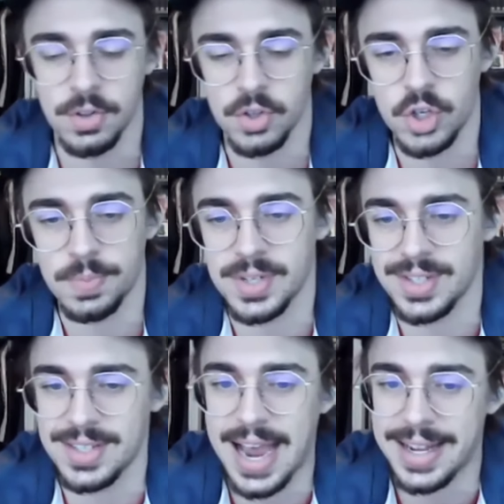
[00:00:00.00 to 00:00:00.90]
under the CHIPS
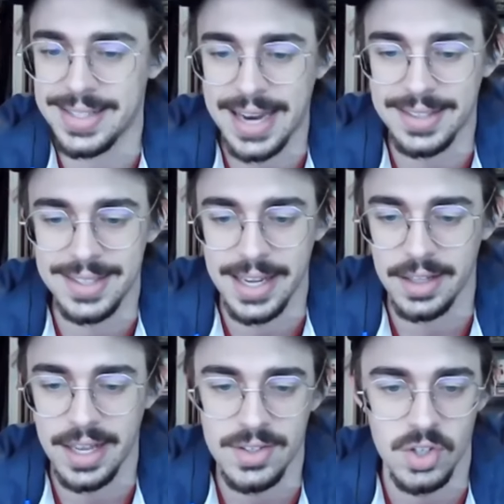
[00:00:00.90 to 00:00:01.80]
and Science Act.
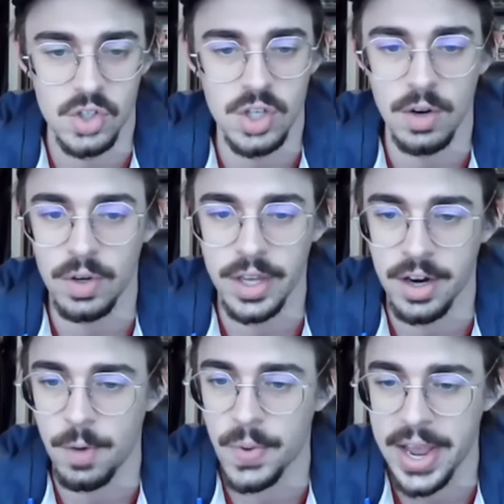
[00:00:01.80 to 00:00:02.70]
Again, that's just totally a
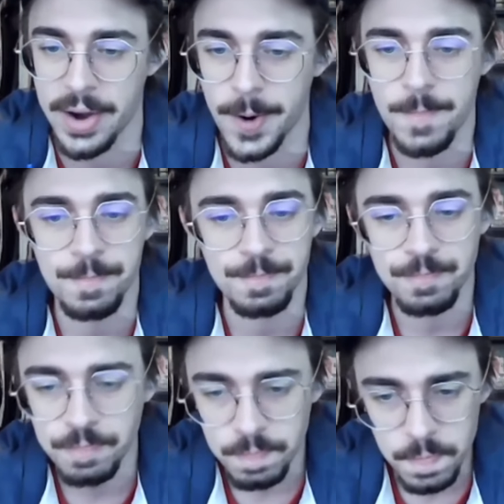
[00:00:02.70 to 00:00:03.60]
no-brainer.
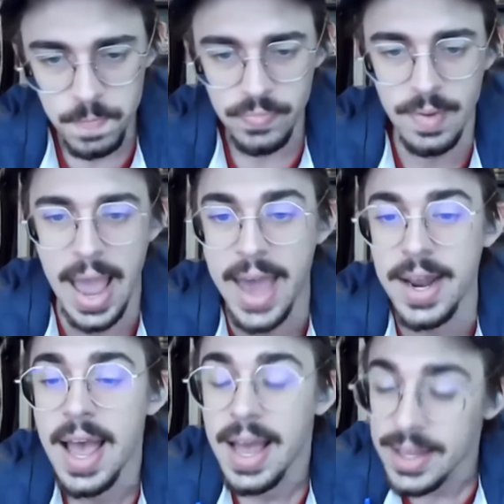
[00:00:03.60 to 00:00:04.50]

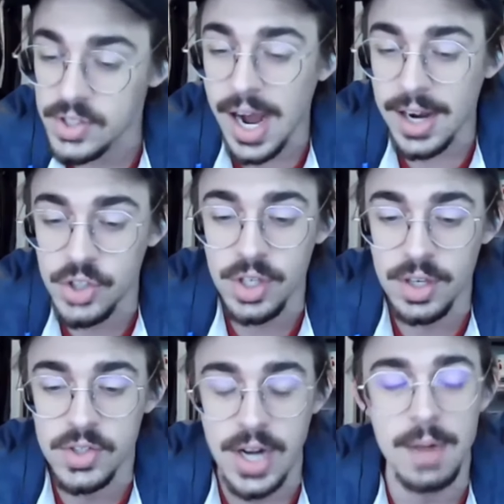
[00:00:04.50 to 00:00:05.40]
And stock
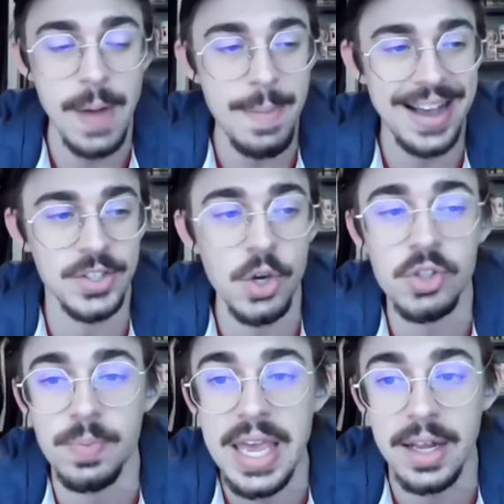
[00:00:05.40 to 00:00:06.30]
buybacks
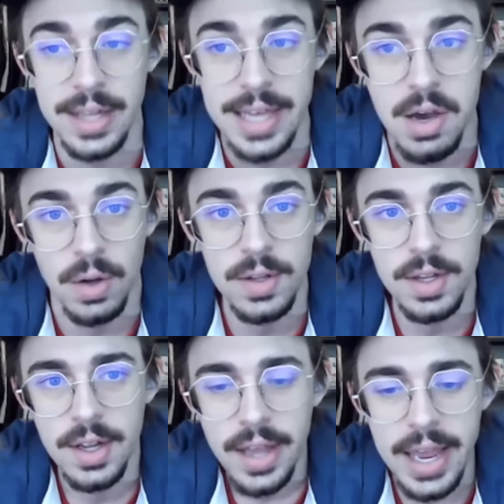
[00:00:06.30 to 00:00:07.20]
used to be illegal.
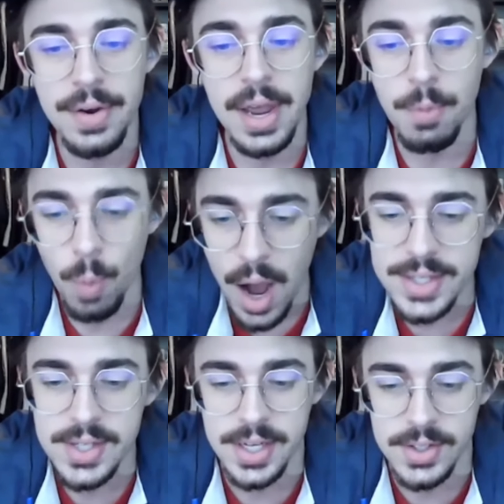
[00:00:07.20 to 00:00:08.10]
It
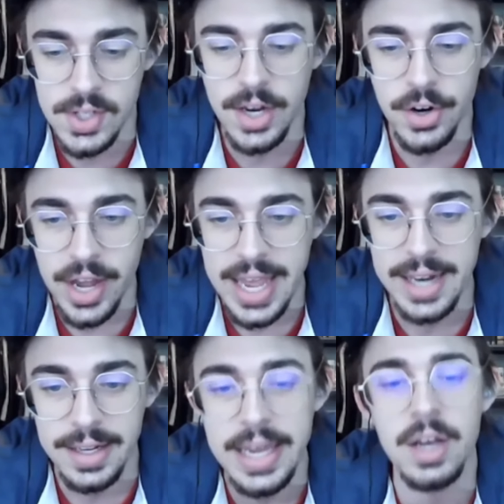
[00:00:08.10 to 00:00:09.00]
was considered
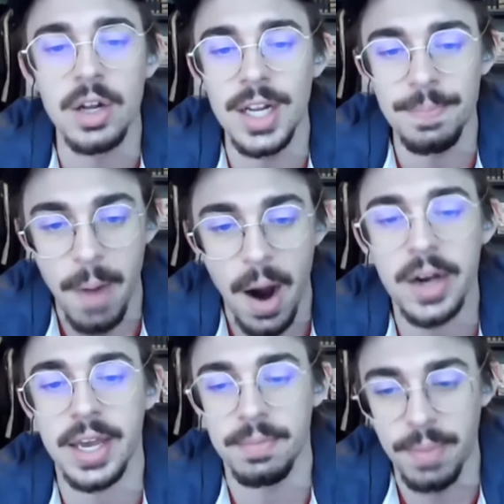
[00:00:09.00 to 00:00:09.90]
illegal
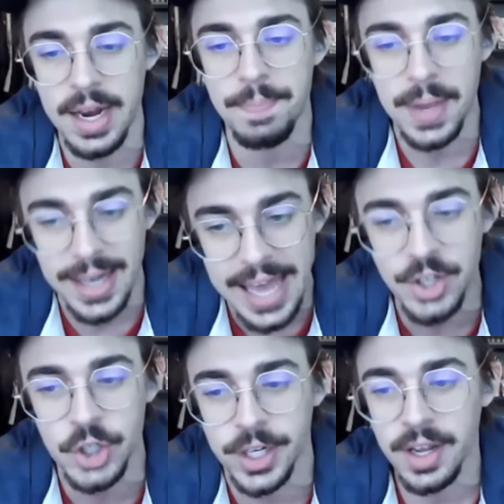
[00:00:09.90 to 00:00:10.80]
market
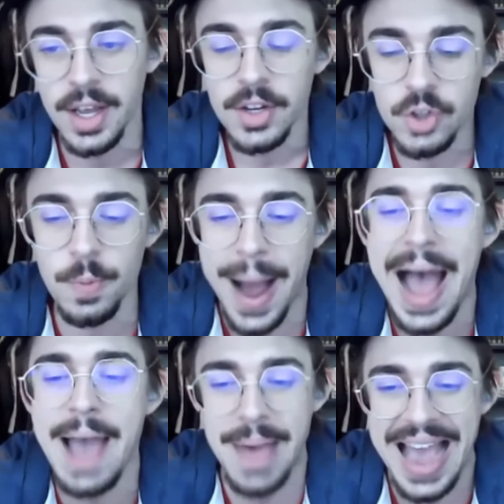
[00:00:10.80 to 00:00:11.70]
manipulation to
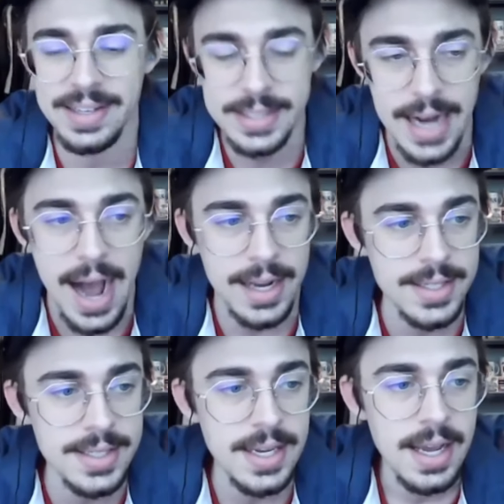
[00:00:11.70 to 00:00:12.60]
buy back
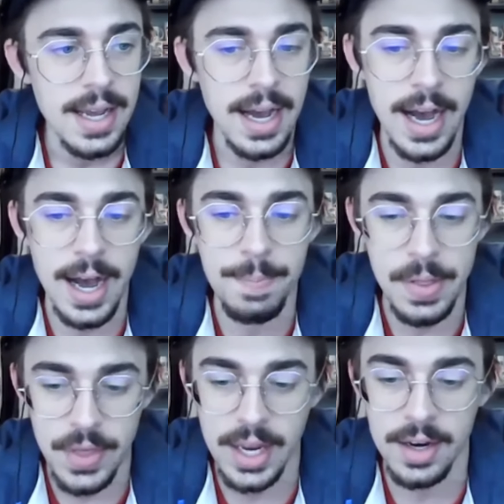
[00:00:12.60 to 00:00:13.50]
stocks.
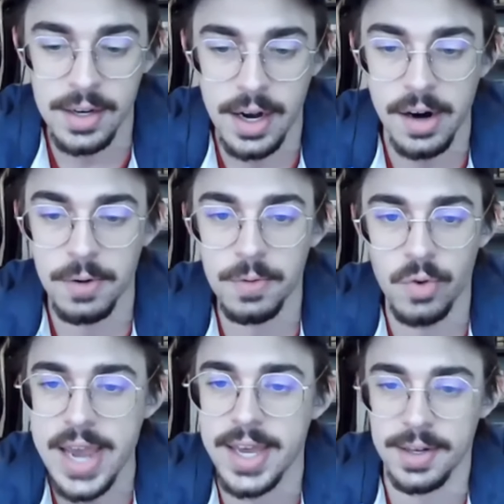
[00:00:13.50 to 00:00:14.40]
But then, you know,
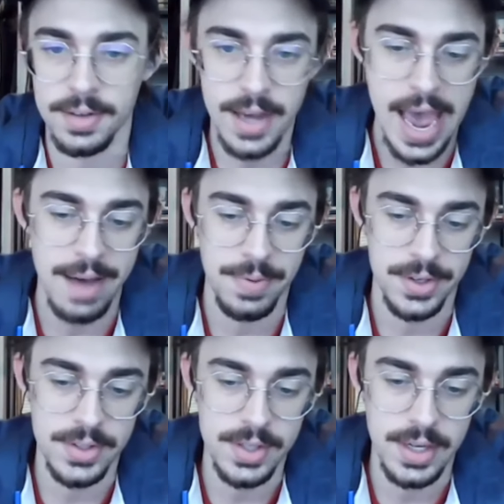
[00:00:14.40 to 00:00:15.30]
Reagan
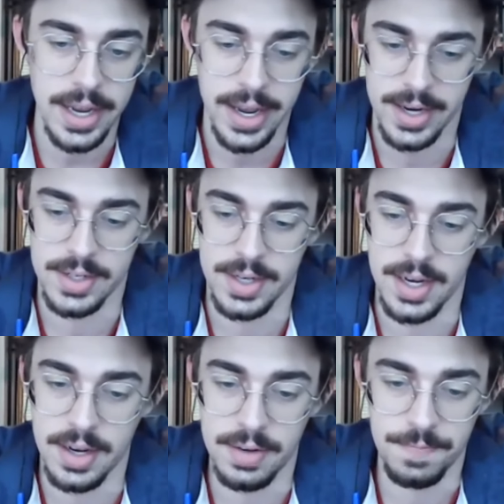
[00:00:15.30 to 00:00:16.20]
happened, and
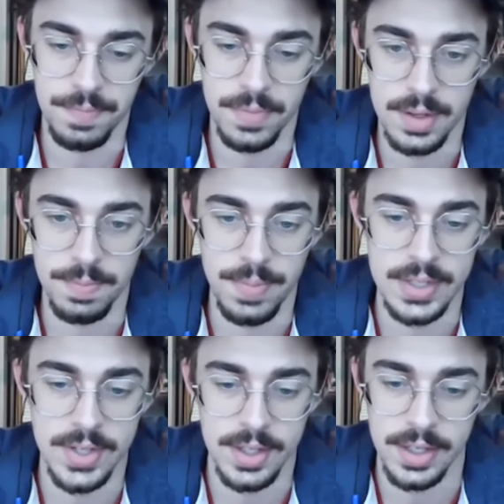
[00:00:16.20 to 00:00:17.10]

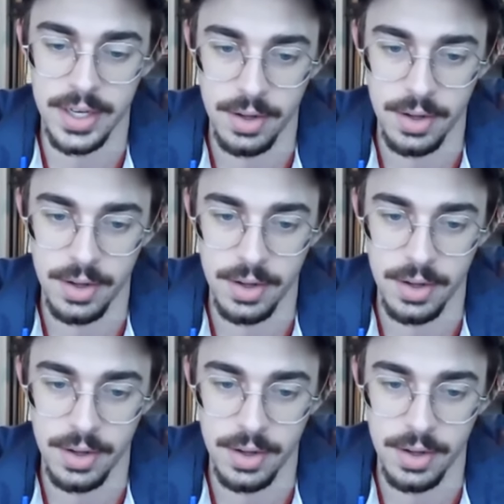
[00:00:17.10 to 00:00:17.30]
basically,